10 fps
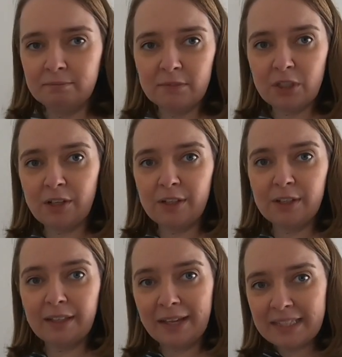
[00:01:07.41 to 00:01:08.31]

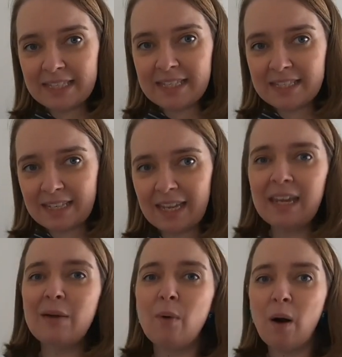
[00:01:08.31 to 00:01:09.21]
So let's
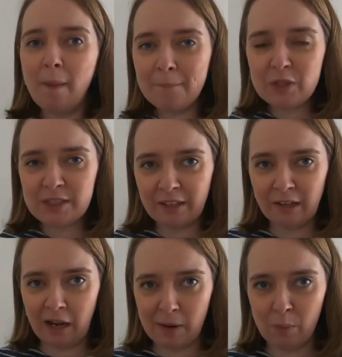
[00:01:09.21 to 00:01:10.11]
see what options I can
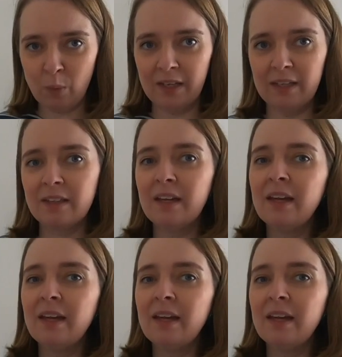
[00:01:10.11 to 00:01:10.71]
come up with.